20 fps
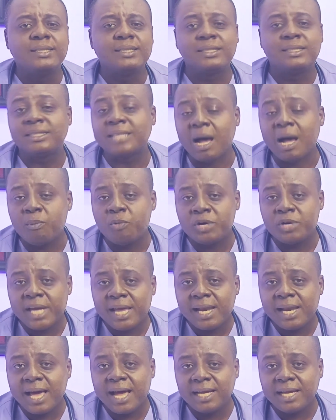
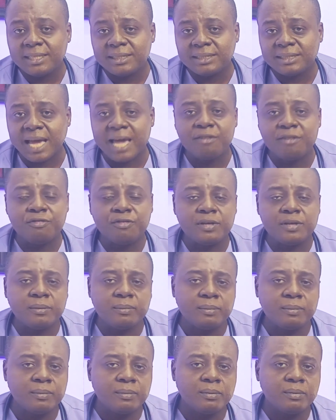Salmonella
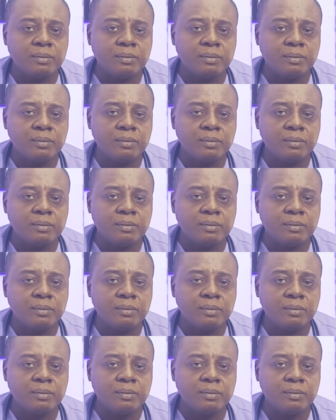typhi.